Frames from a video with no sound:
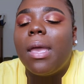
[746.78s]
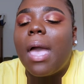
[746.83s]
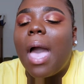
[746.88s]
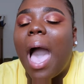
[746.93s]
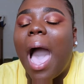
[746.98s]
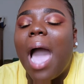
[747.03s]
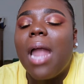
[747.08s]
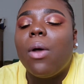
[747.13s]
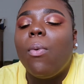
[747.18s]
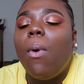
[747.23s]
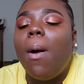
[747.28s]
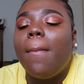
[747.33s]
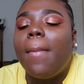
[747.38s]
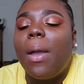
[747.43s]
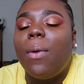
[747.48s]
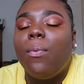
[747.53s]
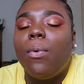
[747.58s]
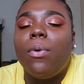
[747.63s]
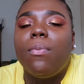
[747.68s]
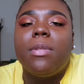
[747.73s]
I don't want
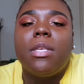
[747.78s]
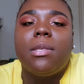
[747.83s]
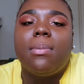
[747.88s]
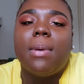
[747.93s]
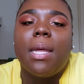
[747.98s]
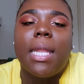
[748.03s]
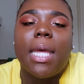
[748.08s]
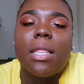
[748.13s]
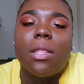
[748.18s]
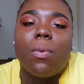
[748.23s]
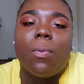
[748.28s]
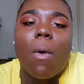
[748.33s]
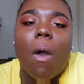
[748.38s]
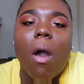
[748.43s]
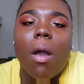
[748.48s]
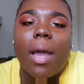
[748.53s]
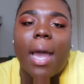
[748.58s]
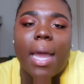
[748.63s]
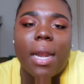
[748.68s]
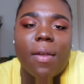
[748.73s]
my room to smell like the
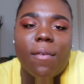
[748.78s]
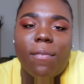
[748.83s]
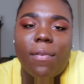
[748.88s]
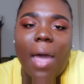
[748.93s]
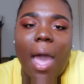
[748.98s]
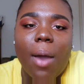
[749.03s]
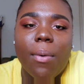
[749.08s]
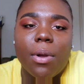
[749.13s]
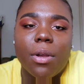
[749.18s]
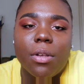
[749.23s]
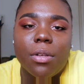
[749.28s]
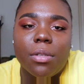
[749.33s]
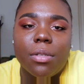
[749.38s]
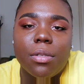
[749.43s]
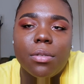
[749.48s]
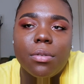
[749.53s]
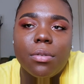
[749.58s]
wrong kind of flowers.